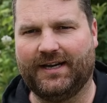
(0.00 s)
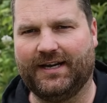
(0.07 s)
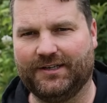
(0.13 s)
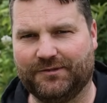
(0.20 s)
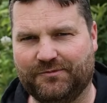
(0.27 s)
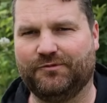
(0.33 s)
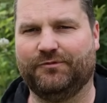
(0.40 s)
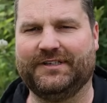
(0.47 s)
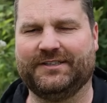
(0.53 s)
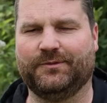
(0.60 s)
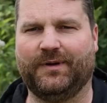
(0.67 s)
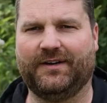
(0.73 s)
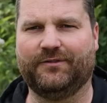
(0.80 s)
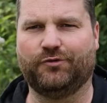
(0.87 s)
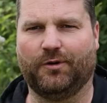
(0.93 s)
this is the reason
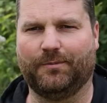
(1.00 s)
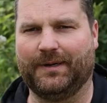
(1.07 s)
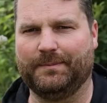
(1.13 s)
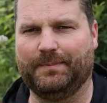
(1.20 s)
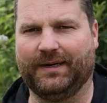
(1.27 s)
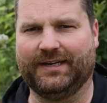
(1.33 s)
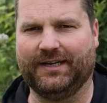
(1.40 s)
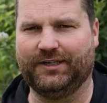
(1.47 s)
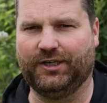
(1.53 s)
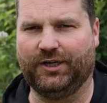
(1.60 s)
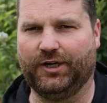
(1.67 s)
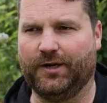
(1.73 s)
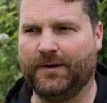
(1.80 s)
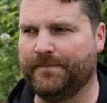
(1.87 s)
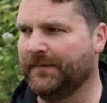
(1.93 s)
why I've dropped my bucket
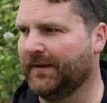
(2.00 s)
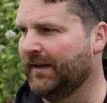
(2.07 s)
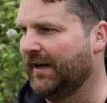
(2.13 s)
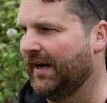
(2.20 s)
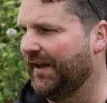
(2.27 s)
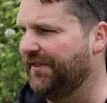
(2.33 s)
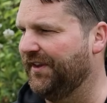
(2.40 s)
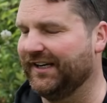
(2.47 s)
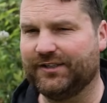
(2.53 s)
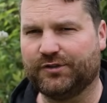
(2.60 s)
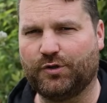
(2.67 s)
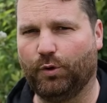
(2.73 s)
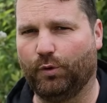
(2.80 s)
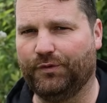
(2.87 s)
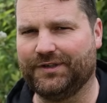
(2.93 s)
here. I think it's
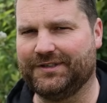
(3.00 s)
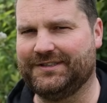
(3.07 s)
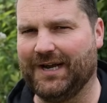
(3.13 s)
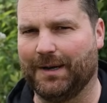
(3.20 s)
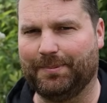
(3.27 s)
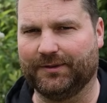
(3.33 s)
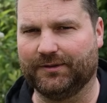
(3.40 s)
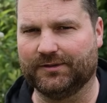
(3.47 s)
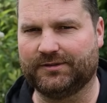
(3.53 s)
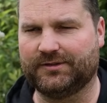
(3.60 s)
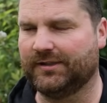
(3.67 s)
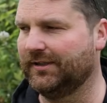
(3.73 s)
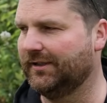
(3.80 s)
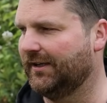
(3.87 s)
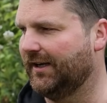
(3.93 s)
called the
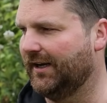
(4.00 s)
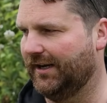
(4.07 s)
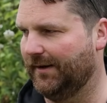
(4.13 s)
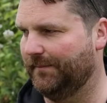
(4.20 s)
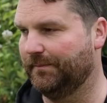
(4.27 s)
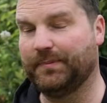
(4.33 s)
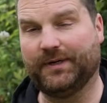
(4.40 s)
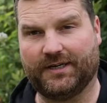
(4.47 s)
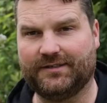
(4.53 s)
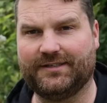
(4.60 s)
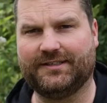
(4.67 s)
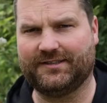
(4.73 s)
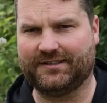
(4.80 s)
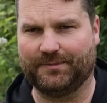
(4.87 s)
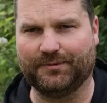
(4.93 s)
doubles, because
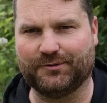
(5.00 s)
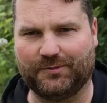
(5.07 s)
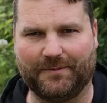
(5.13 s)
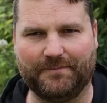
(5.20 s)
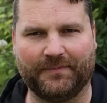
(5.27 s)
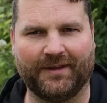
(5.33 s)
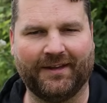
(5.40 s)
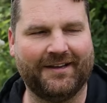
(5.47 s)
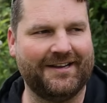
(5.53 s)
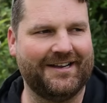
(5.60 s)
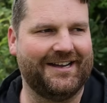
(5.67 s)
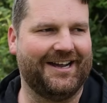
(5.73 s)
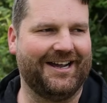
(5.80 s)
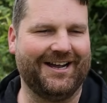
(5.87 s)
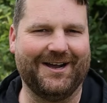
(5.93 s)
there's a double swim.
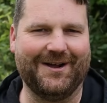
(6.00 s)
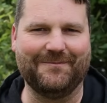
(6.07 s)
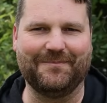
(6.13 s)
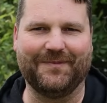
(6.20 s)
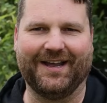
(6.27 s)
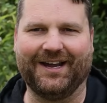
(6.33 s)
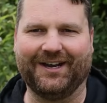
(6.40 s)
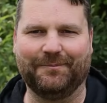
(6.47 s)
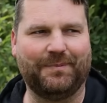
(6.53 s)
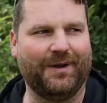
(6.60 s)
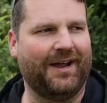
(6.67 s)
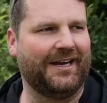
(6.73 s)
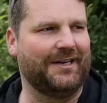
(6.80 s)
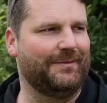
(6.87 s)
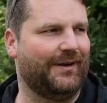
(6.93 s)
And
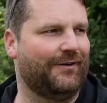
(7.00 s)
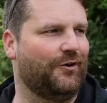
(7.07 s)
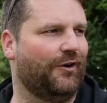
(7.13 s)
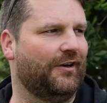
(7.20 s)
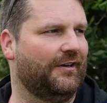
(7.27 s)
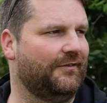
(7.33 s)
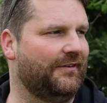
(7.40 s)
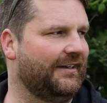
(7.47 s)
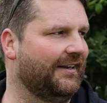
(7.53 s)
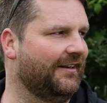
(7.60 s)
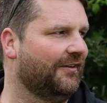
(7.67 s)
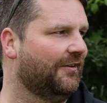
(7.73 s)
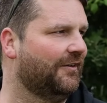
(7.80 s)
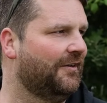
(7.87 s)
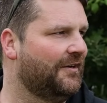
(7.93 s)
behind me I've got a lovely
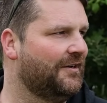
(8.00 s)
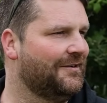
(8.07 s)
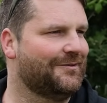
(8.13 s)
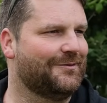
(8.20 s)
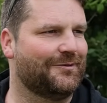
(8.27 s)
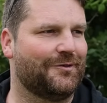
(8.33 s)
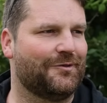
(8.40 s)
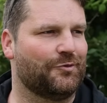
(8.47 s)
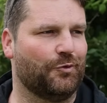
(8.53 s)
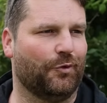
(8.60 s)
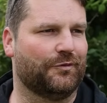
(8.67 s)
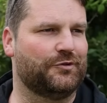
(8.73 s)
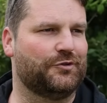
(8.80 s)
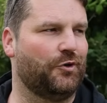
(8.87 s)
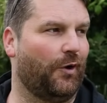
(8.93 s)
little
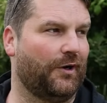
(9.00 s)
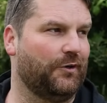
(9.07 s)
sort of stock, I